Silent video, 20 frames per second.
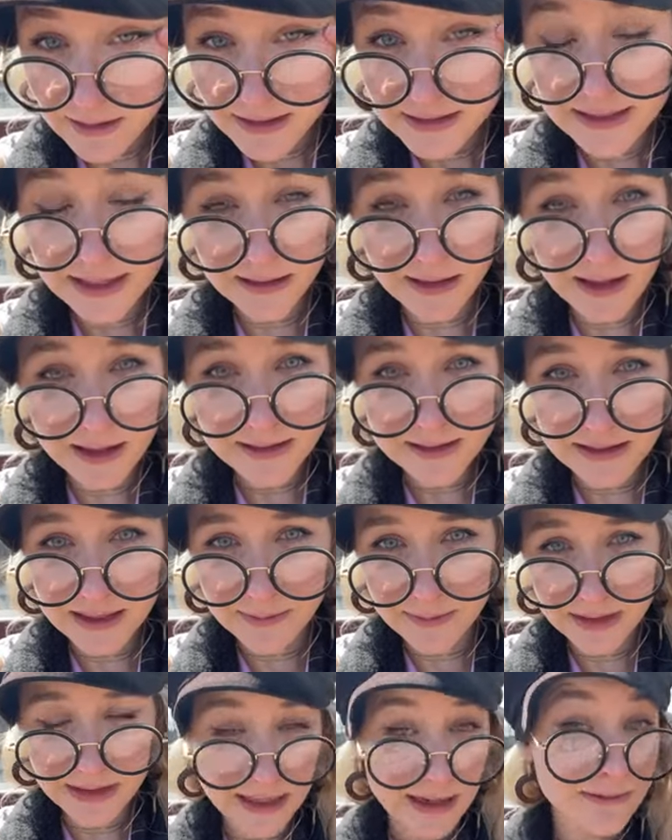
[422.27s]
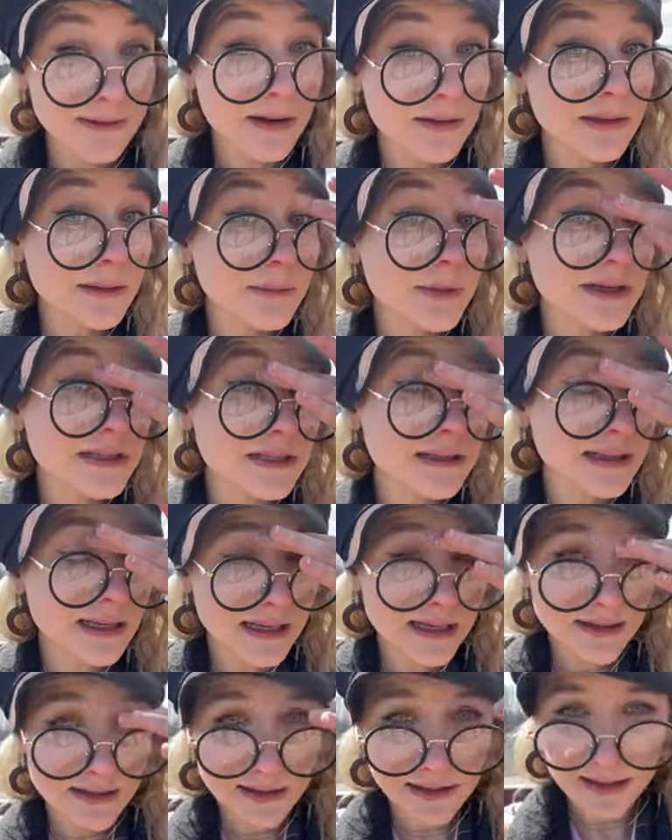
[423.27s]
because I lost them and I found them
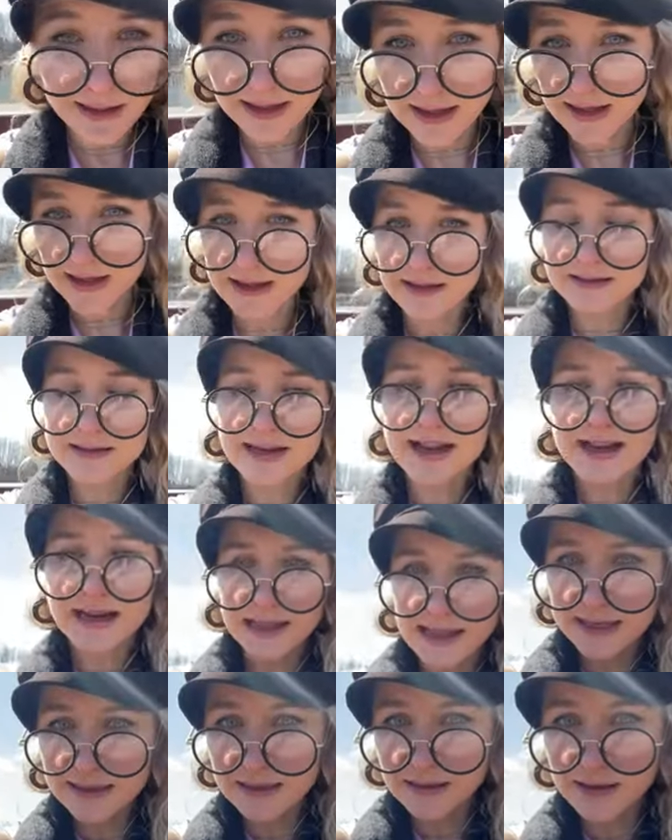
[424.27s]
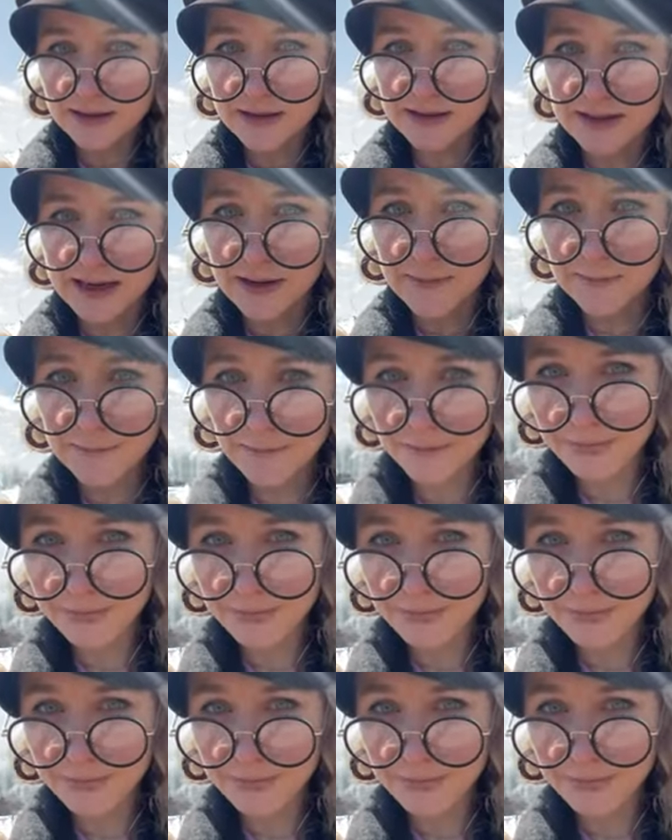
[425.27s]
recently and I kind of like the look now.